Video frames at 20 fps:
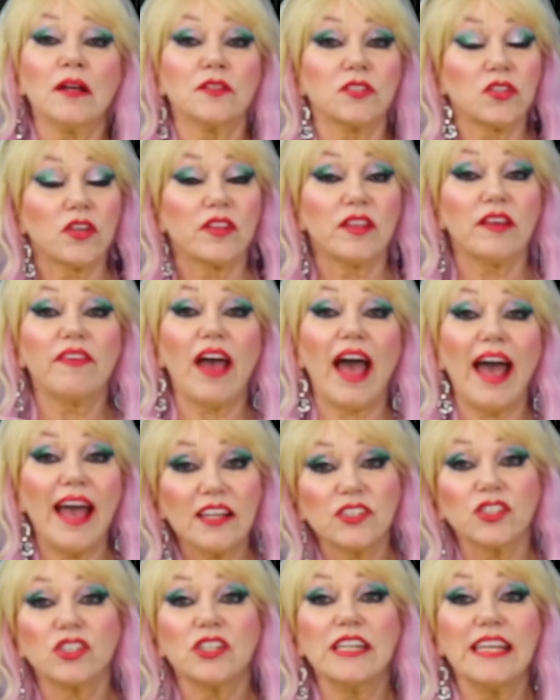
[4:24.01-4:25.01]
So they've
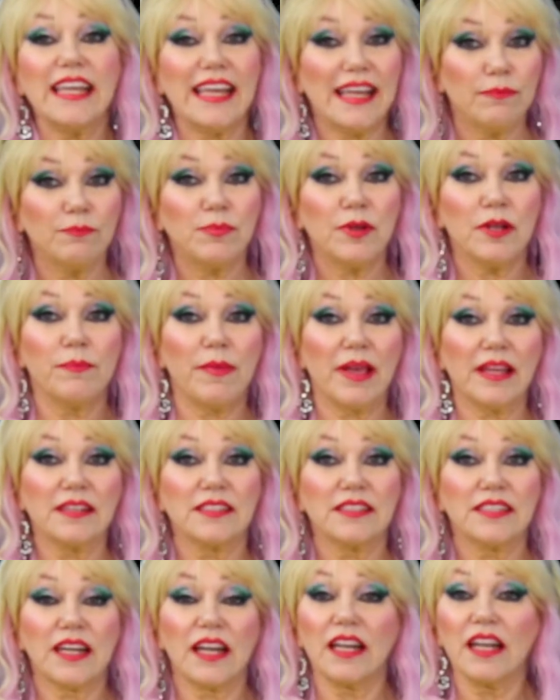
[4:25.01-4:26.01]
actually
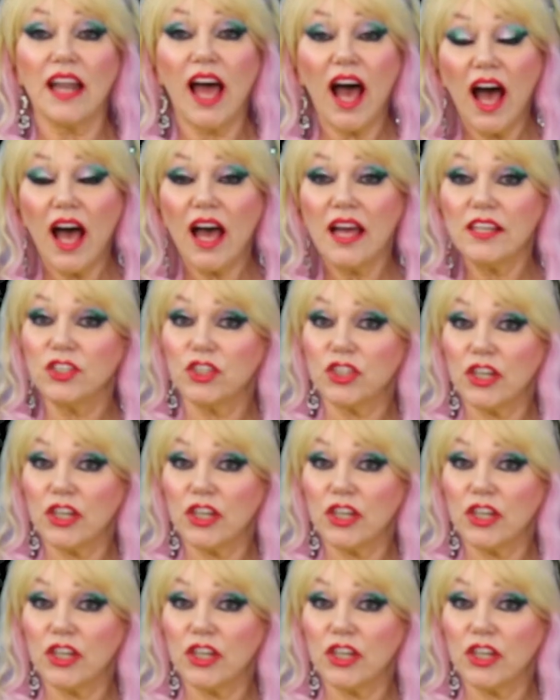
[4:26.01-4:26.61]
implemented a large